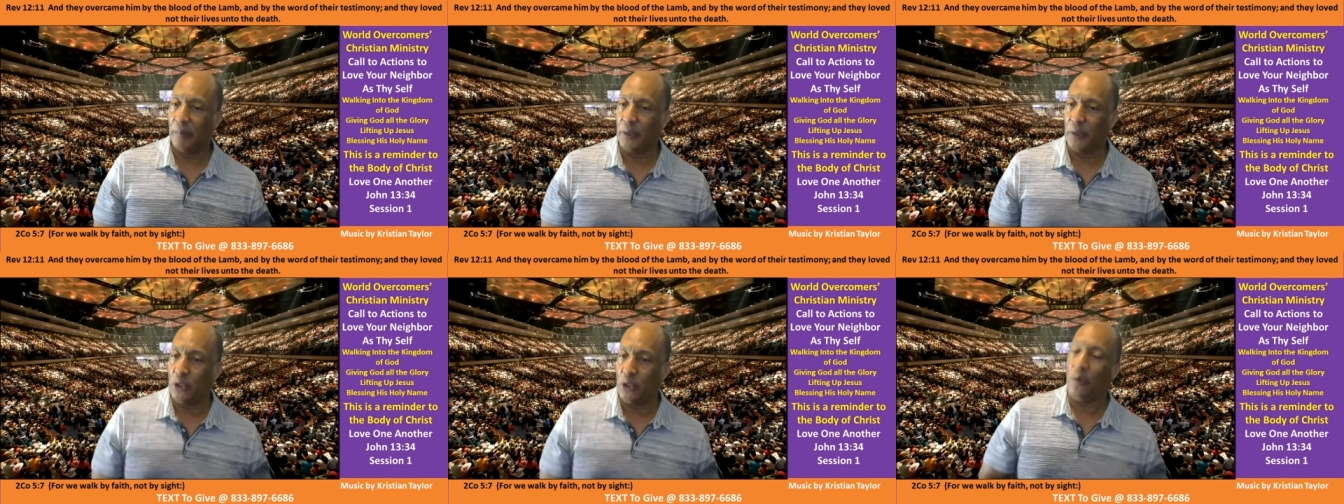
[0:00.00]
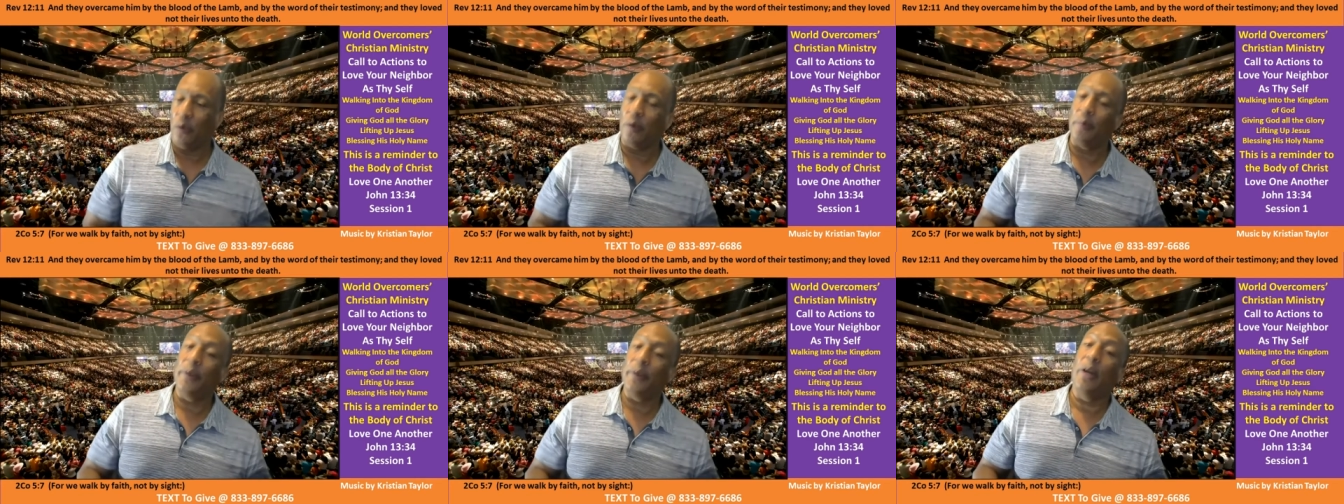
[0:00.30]
but you
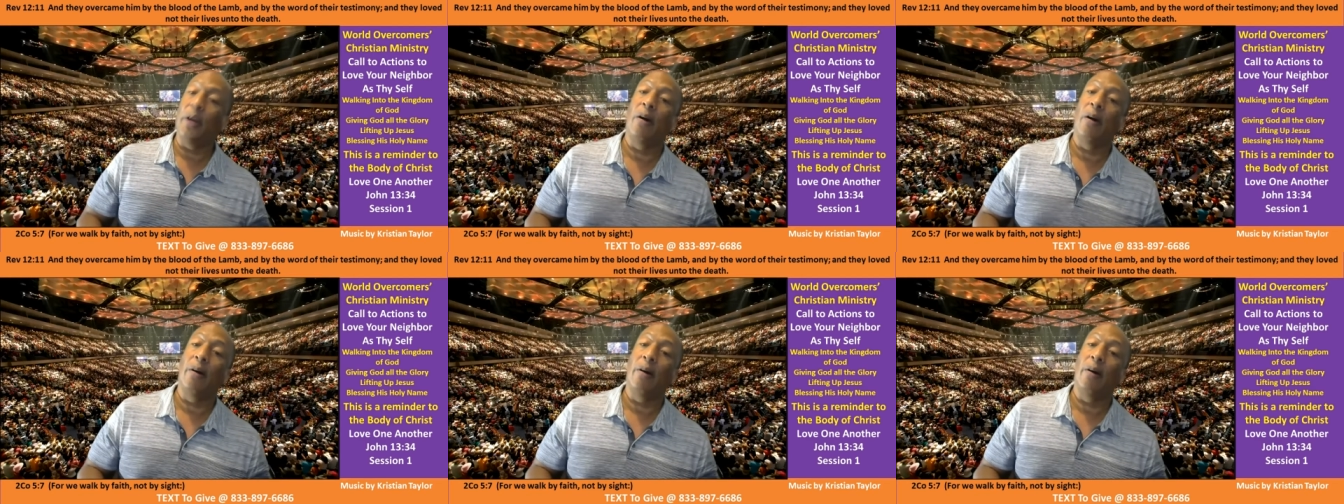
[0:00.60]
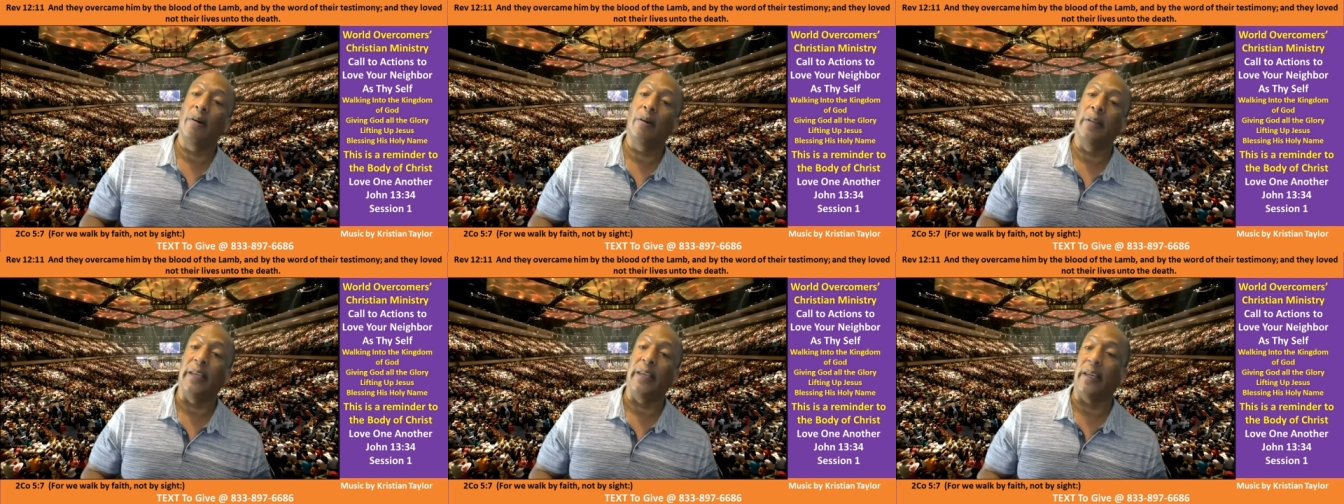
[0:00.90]
want to be
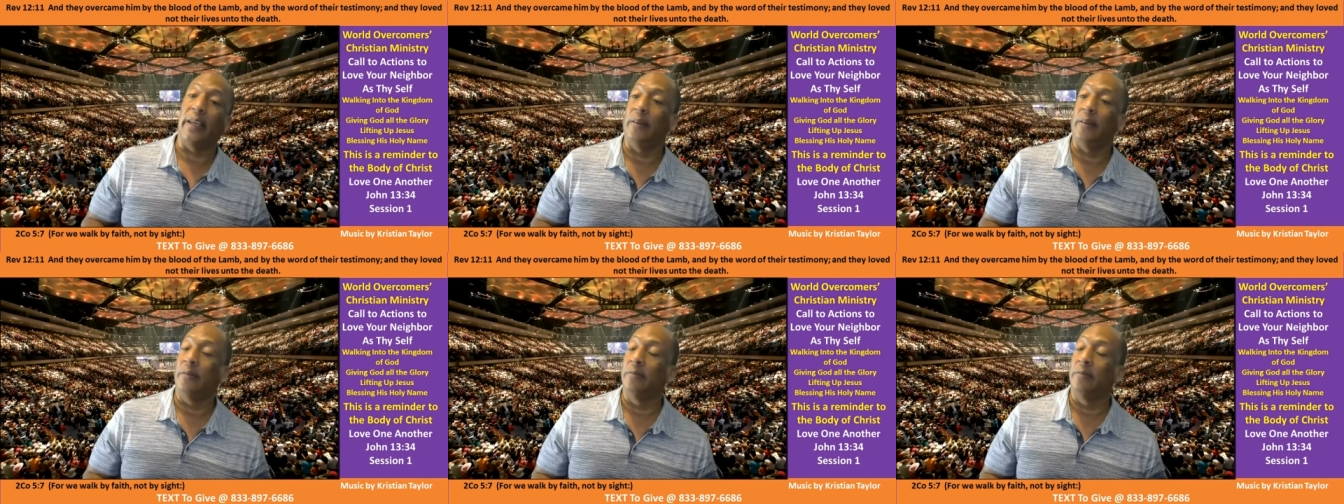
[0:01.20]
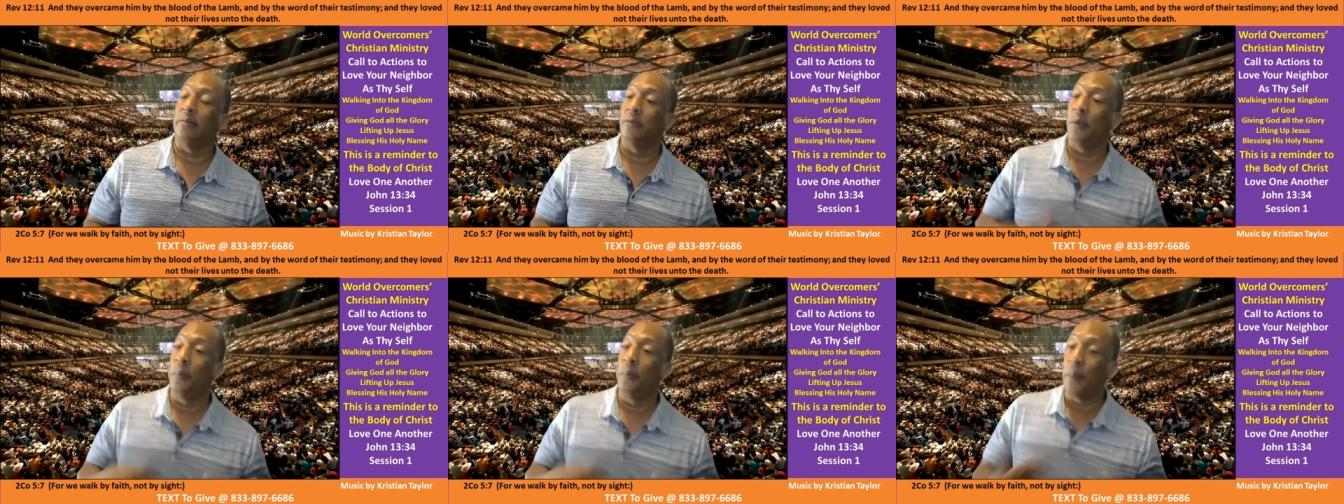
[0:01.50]
called a
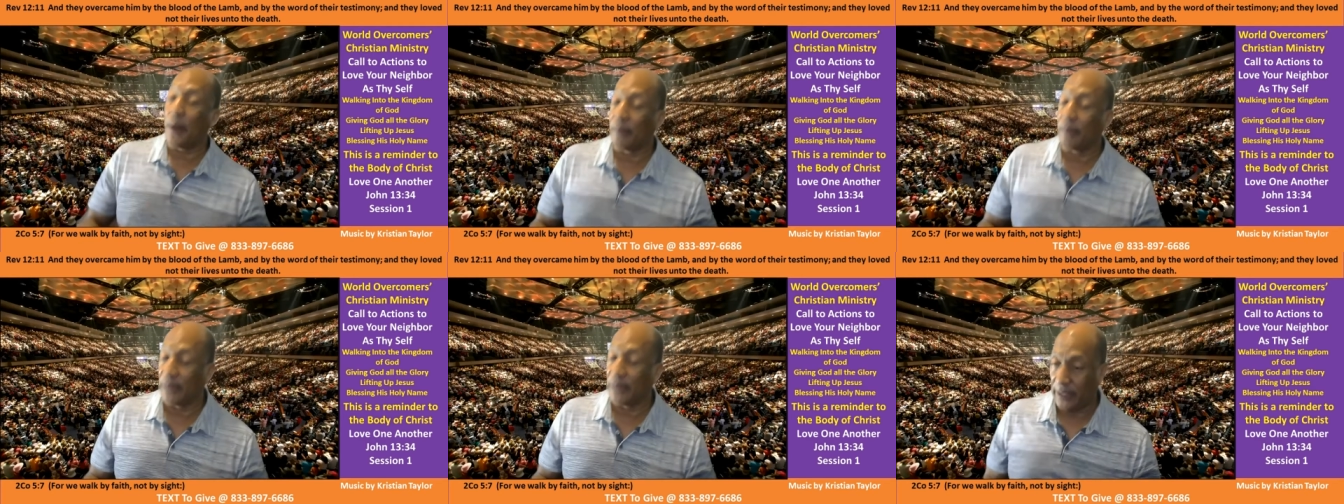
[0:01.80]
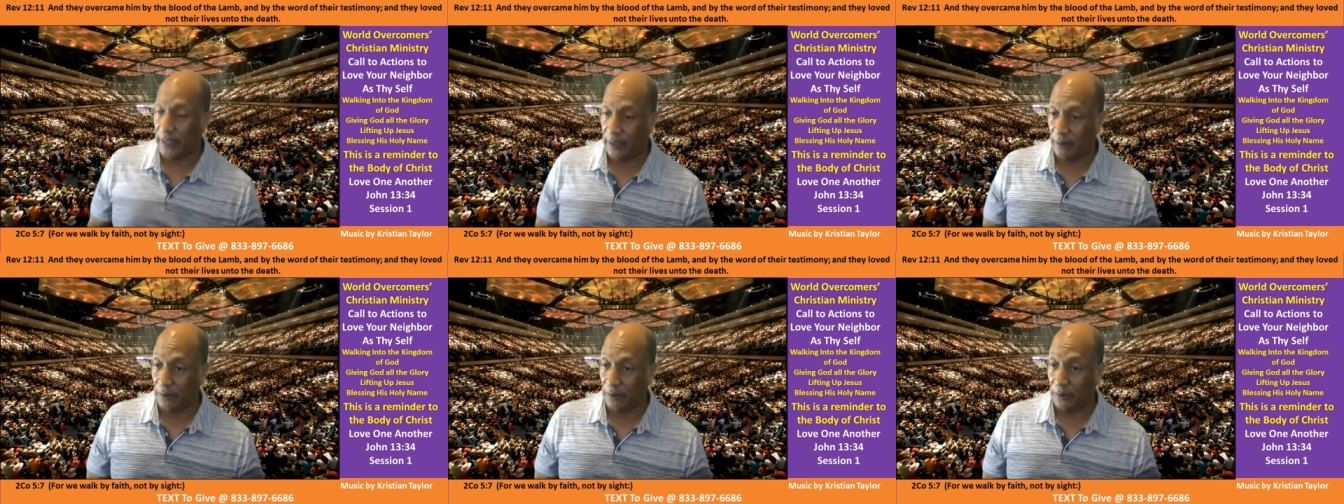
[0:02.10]

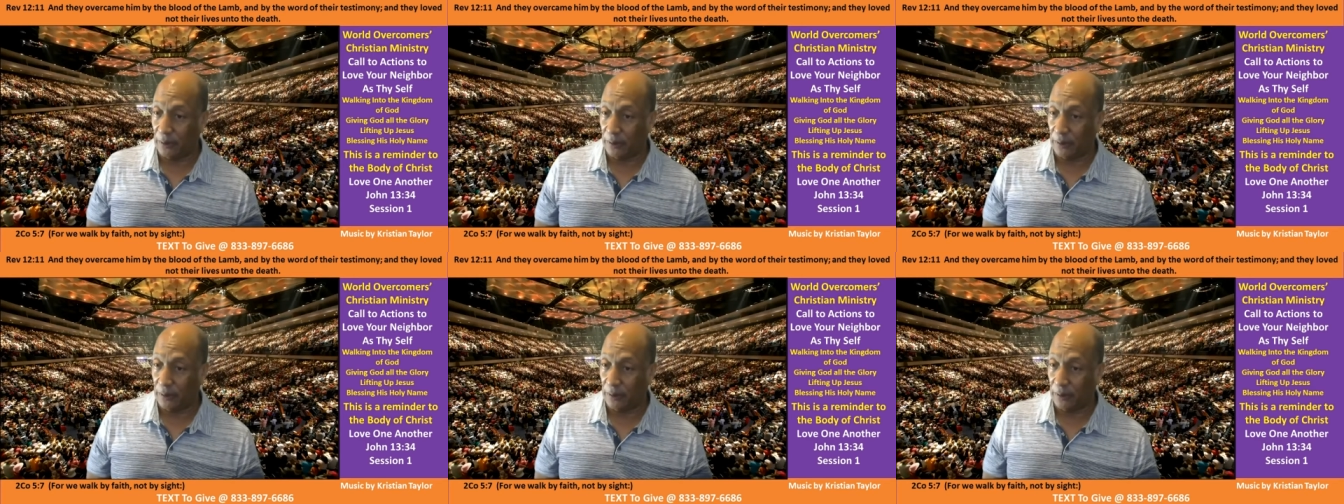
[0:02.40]
Republican,